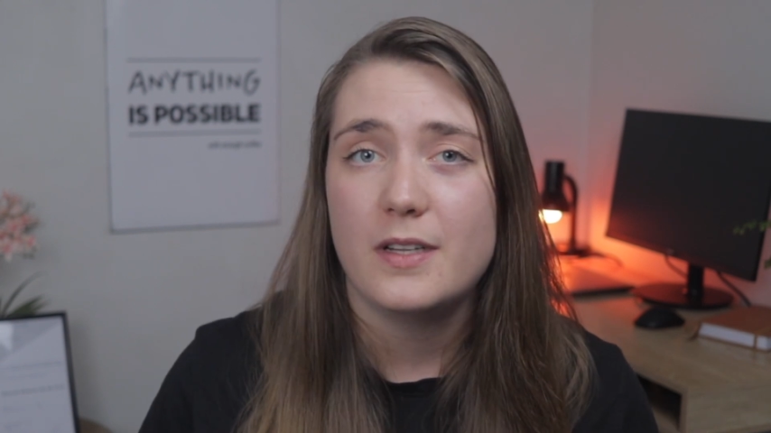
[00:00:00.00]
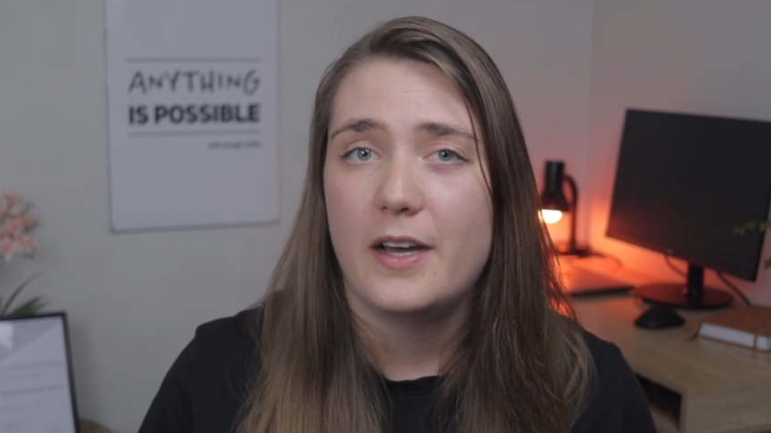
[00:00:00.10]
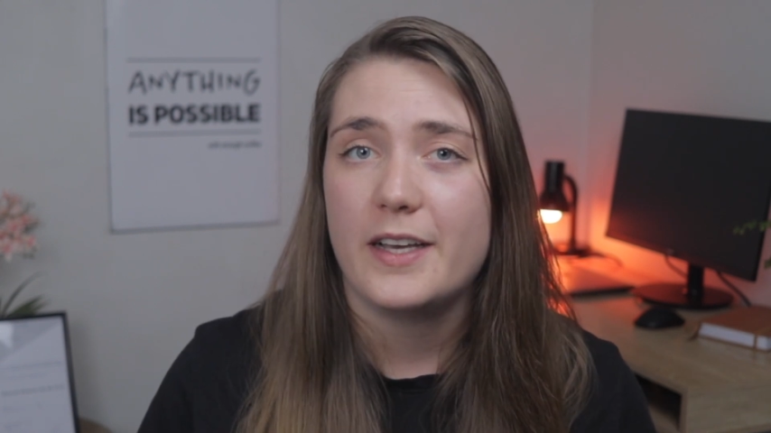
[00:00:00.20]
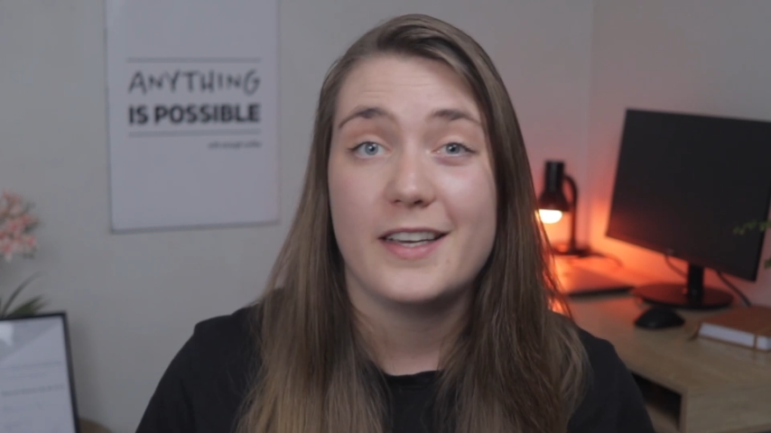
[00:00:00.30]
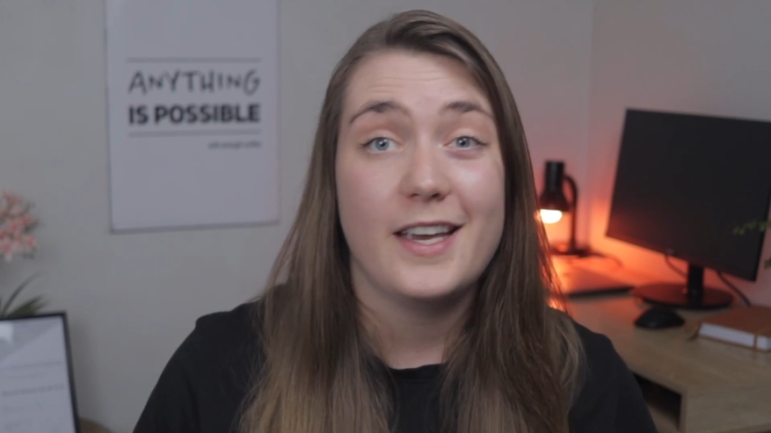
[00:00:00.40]

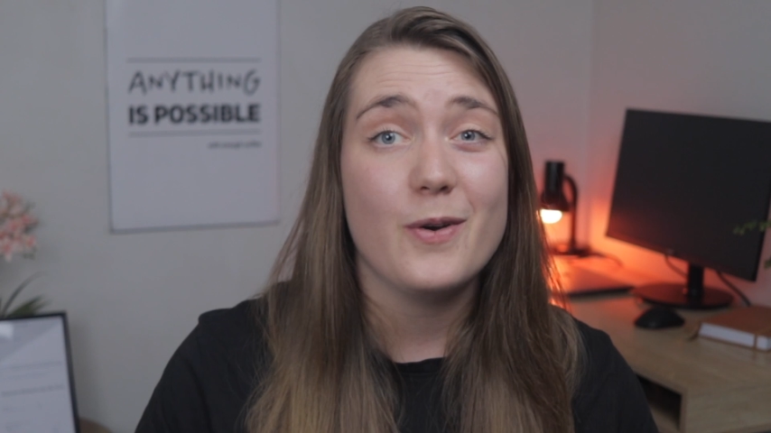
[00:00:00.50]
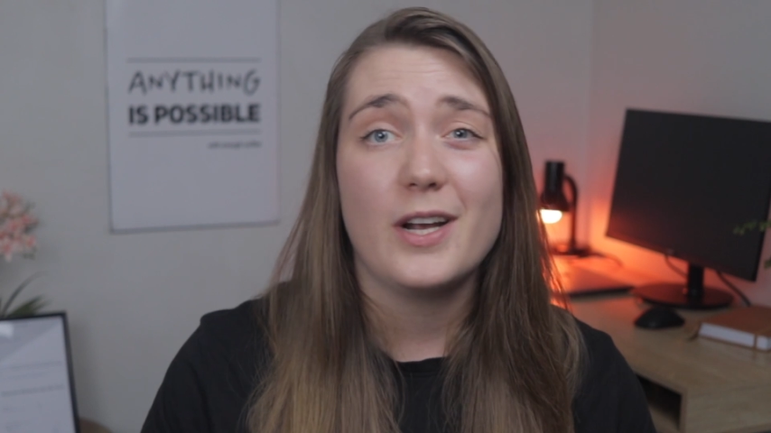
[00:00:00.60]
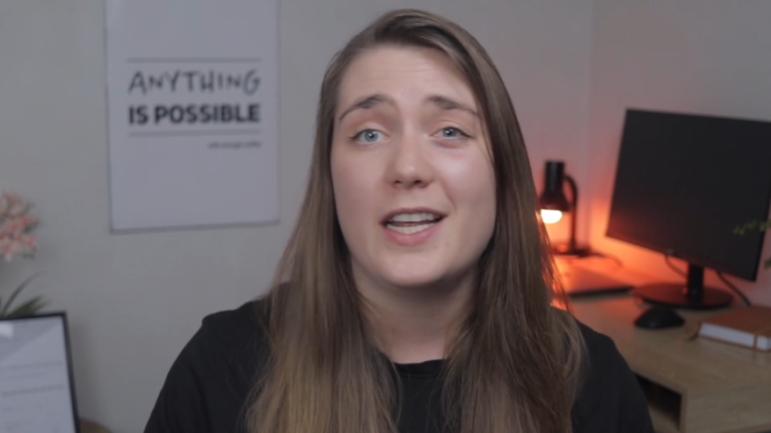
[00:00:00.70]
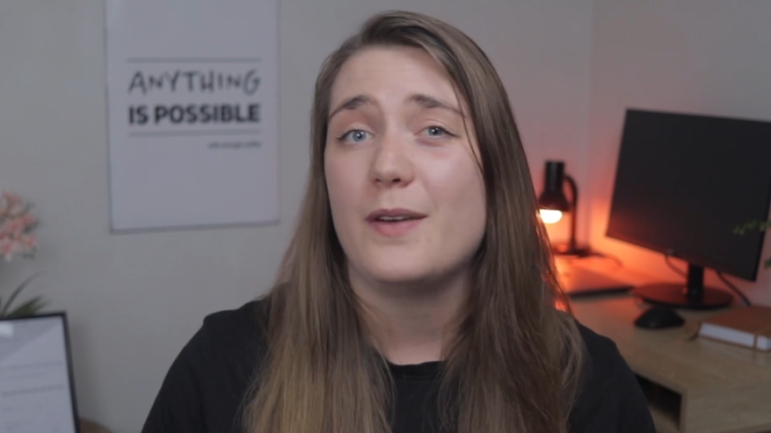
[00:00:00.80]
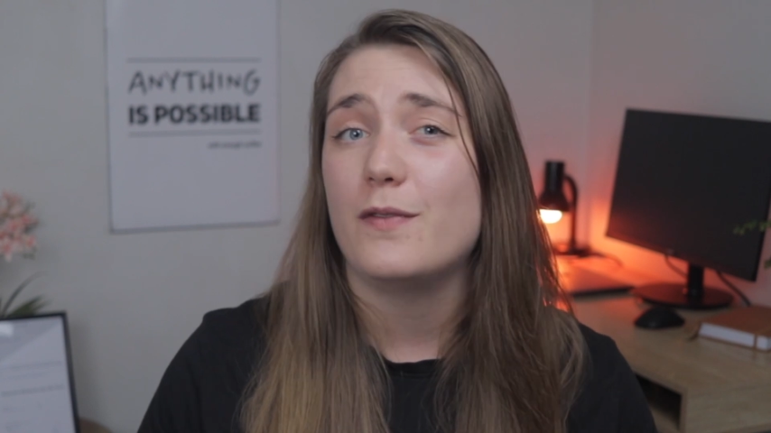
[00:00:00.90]
like
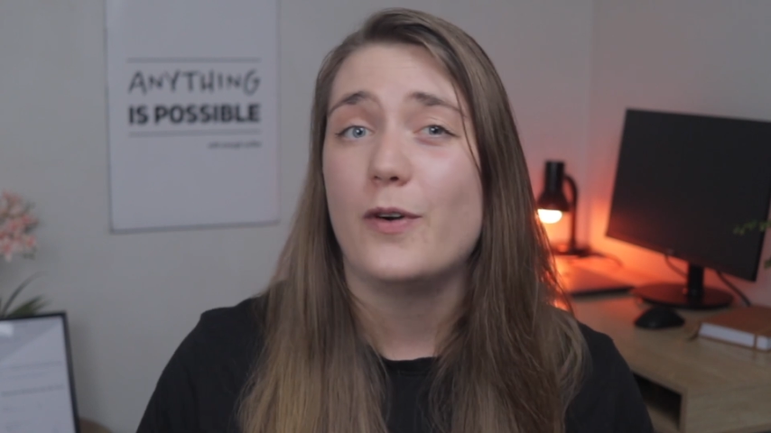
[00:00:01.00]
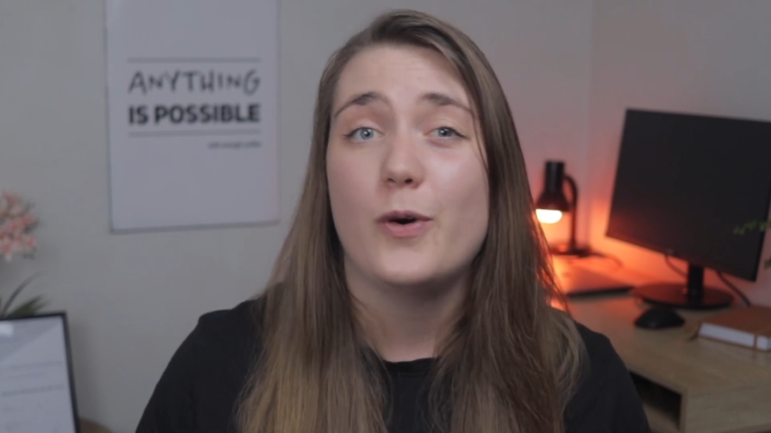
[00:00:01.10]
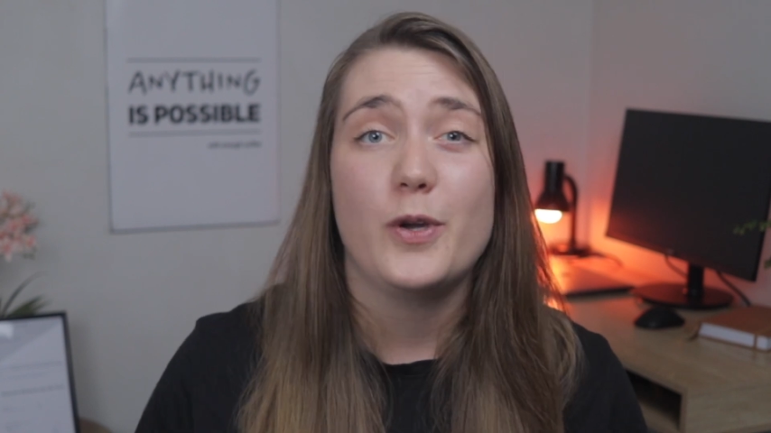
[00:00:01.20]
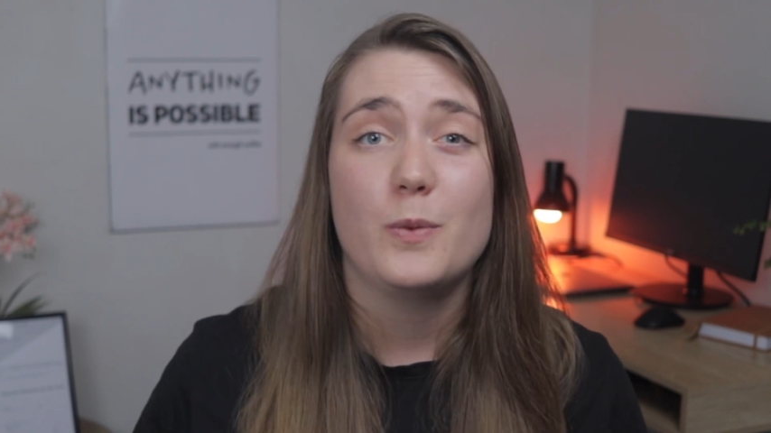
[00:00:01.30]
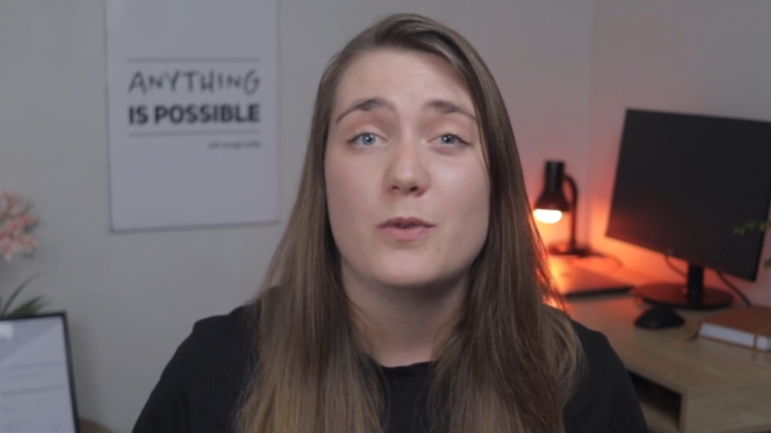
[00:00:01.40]
calculating
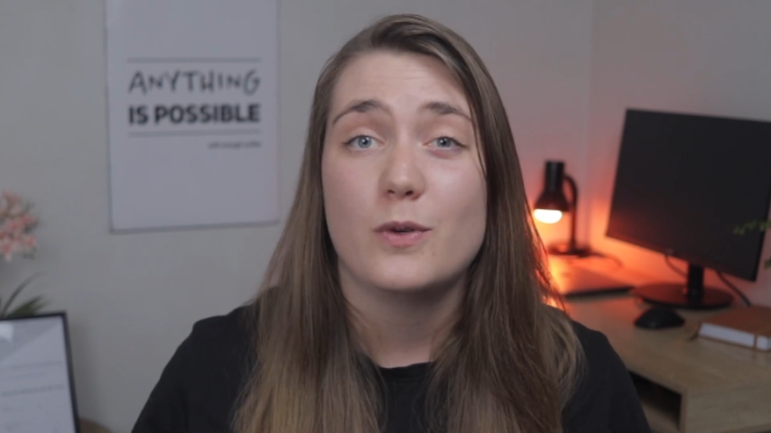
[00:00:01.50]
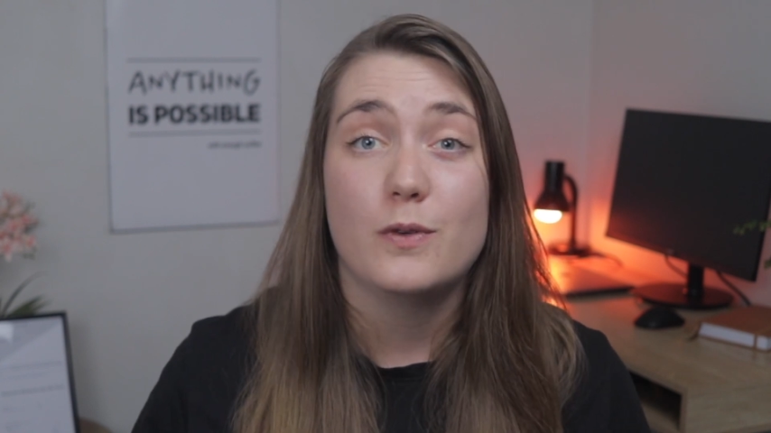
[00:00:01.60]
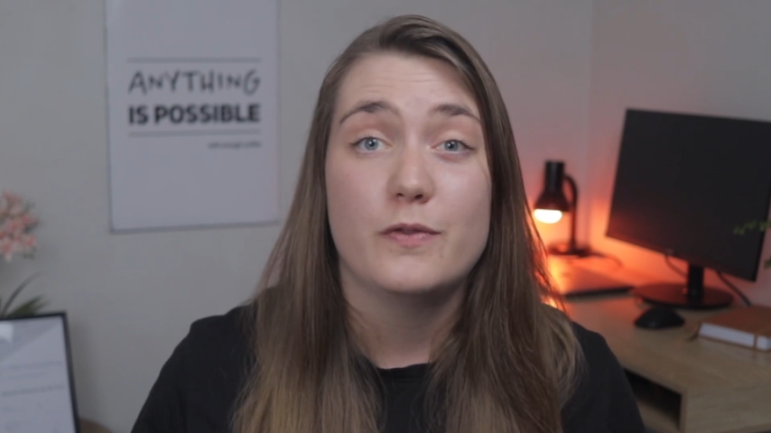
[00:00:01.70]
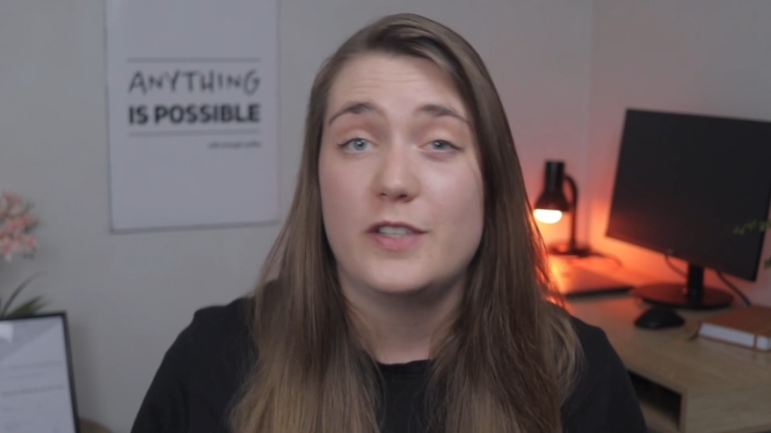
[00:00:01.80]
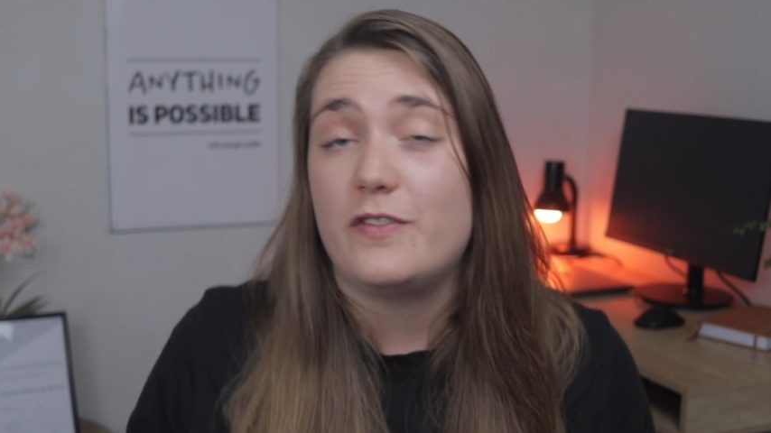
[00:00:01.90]
volumes
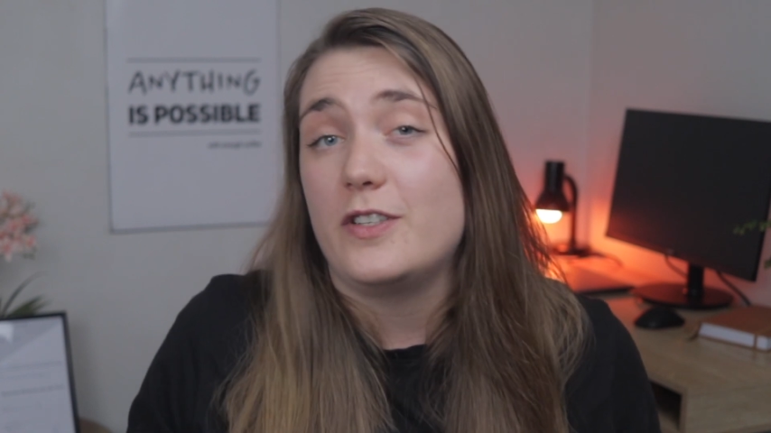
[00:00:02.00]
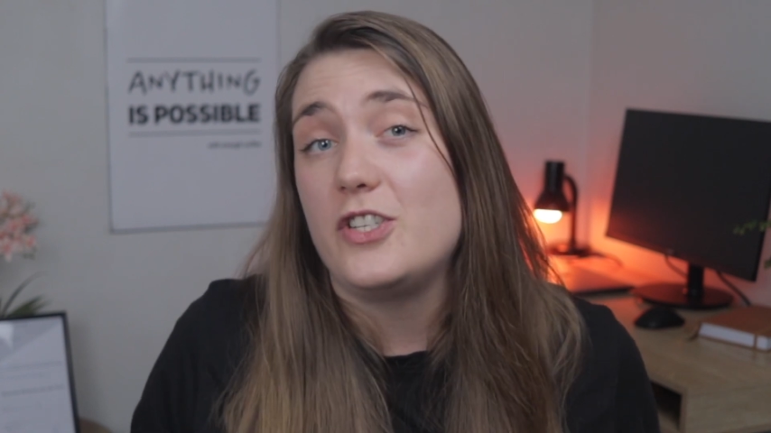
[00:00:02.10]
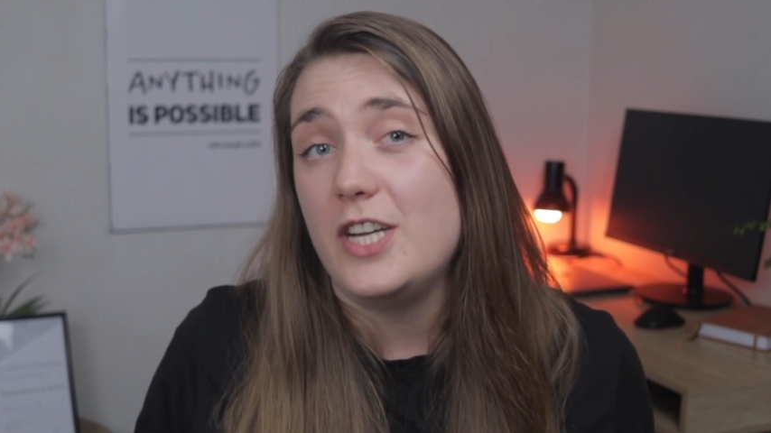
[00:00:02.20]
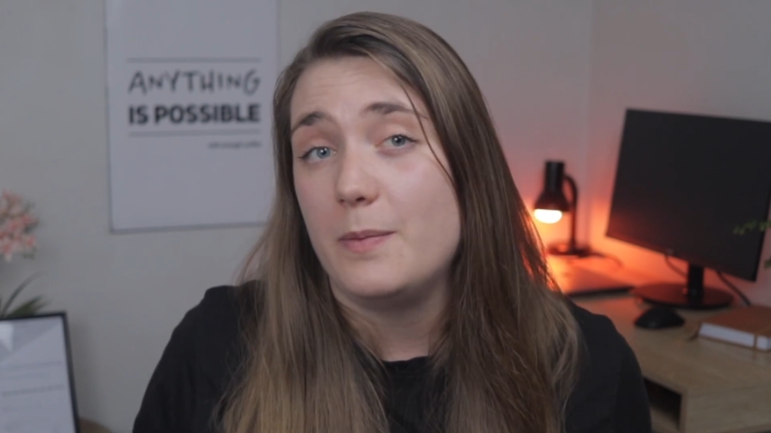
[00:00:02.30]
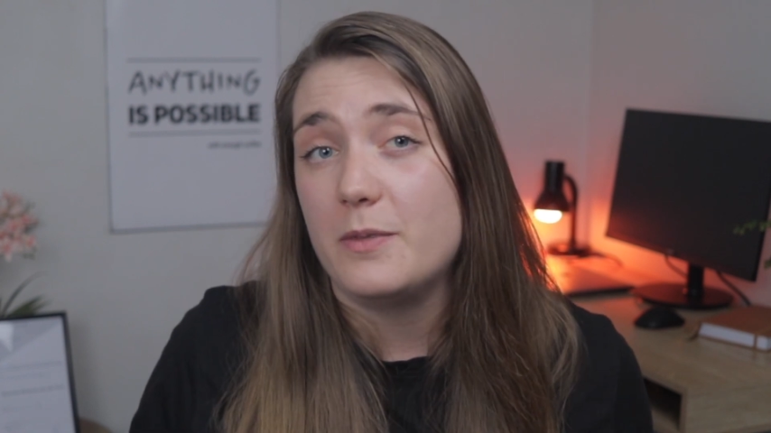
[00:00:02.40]
of different
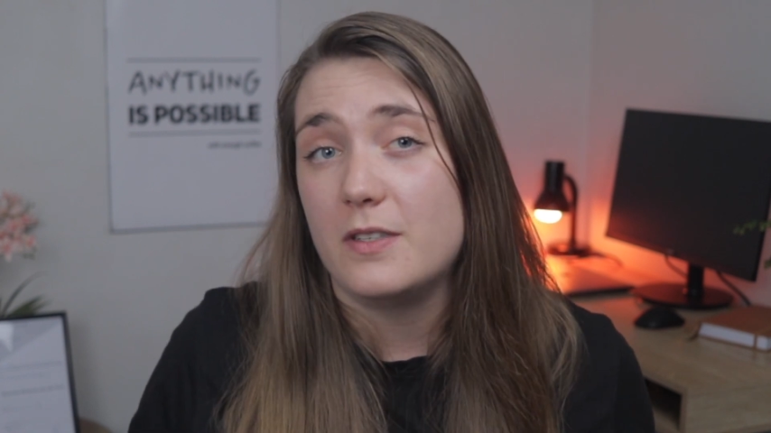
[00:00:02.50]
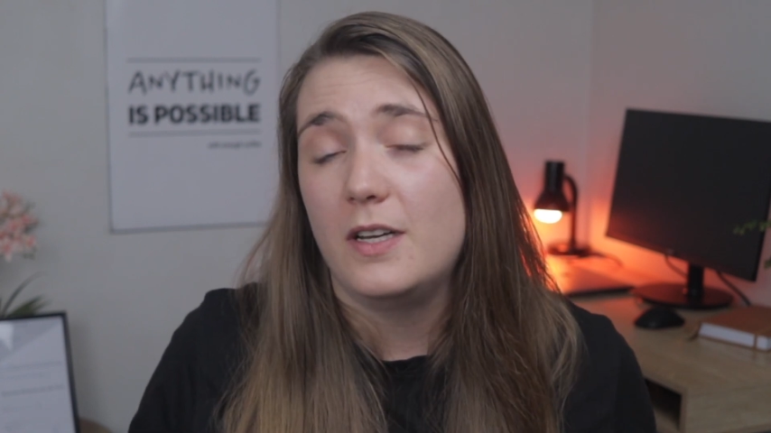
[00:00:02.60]
shapes.